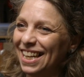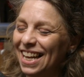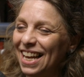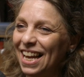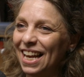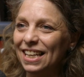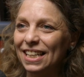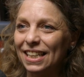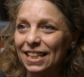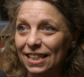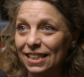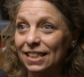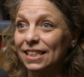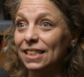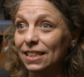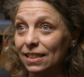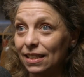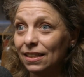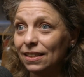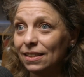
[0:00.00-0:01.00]
And because
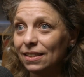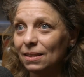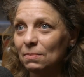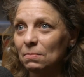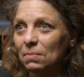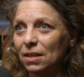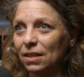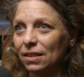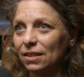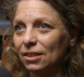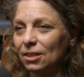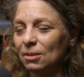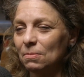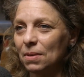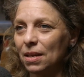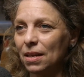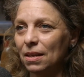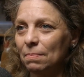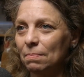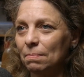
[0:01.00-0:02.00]
it does something to
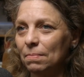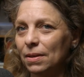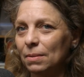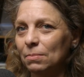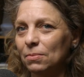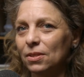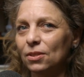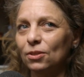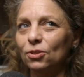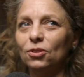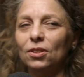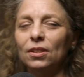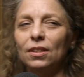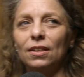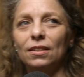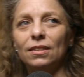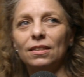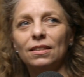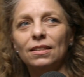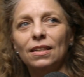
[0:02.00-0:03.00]
me. But I'm still trying to
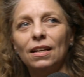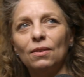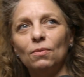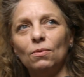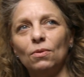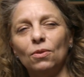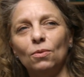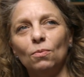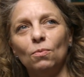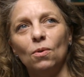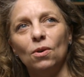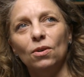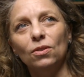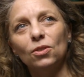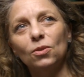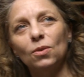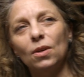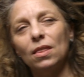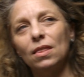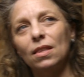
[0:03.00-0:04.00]
understand the what.
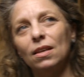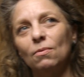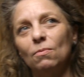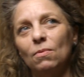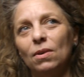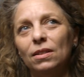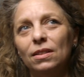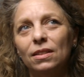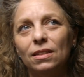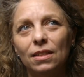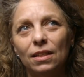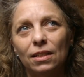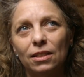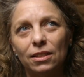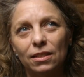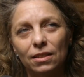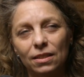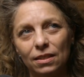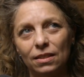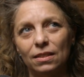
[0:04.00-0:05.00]
So I think one
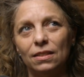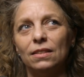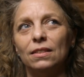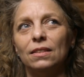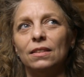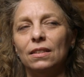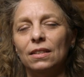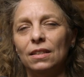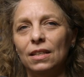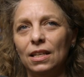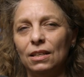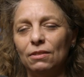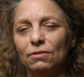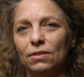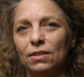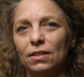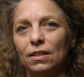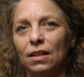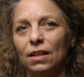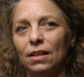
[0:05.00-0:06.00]
addiction is the need
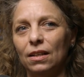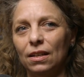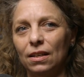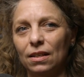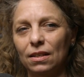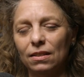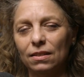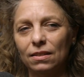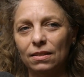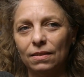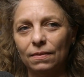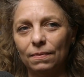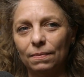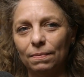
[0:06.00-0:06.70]
for tidiness.